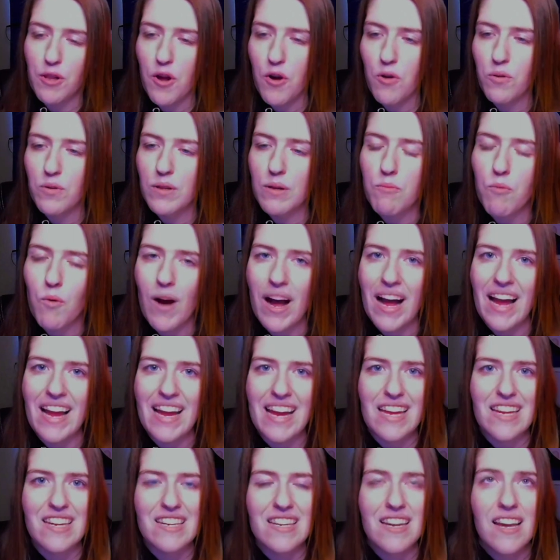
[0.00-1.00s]
LMIAY
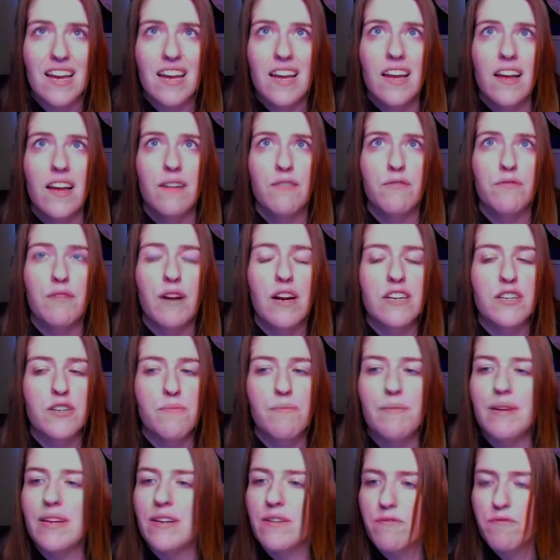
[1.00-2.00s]
and Fresh
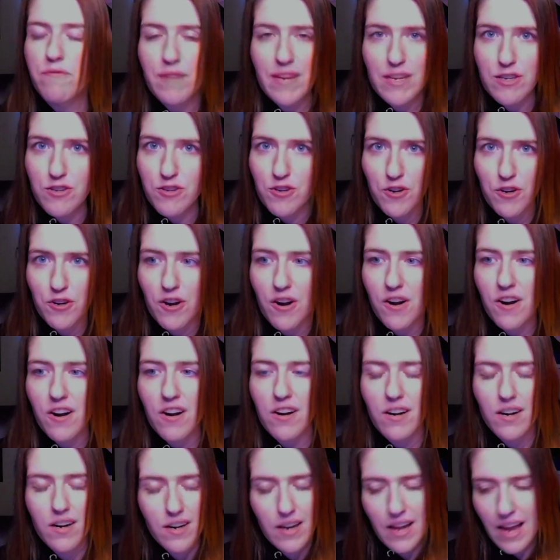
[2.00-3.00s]
Meat Feature are
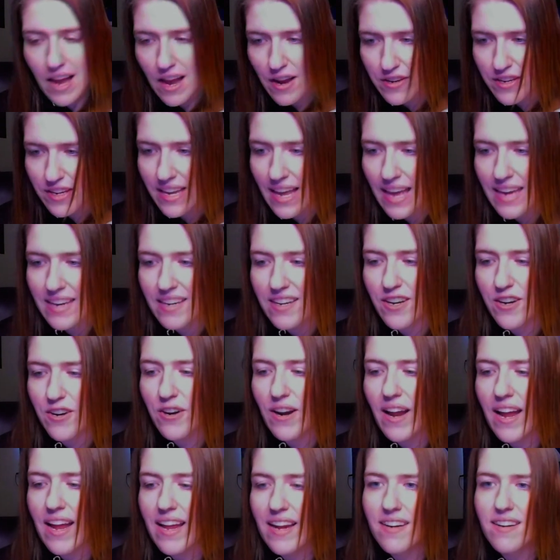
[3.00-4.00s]
how you get here.
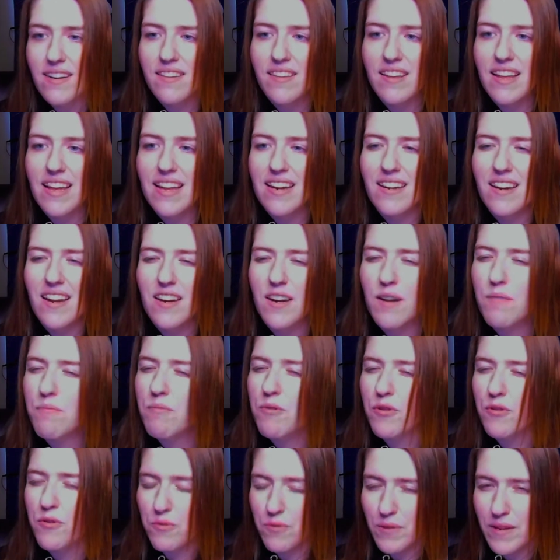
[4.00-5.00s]
And then number
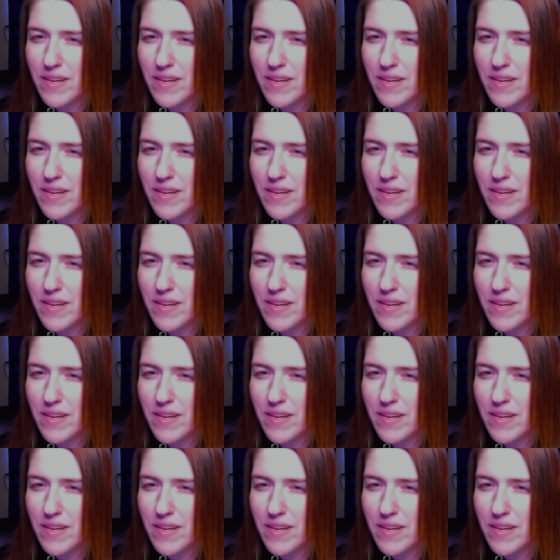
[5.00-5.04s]
three,